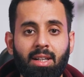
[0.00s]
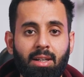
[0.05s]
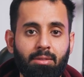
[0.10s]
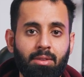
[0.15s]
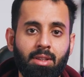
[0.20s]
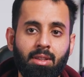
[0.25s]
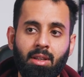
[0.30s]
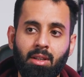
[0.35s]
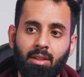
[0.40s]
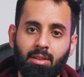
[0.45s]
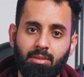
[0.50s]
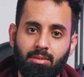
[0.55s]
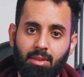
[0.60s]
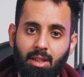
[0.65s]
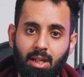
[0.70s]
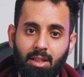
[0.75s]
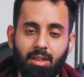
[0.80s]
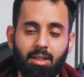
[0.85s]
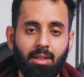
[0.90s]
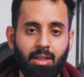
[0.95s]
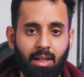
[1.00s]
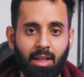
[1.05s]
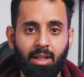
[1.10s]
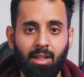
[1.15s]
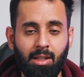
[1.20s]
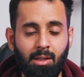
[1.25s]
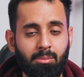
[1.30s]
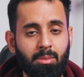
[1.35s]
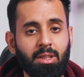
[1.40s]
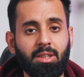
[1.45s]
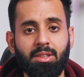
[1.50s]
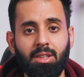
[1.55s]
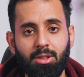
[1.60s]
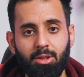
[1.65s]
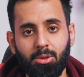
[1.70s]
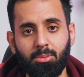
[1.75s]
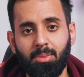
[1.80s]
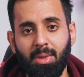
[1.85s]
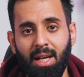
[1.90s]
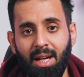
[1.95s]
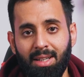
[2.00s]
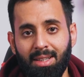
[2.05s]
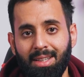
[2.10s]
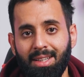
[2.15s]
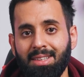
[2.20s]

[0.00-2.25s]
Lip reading: everything other than academics that you plan,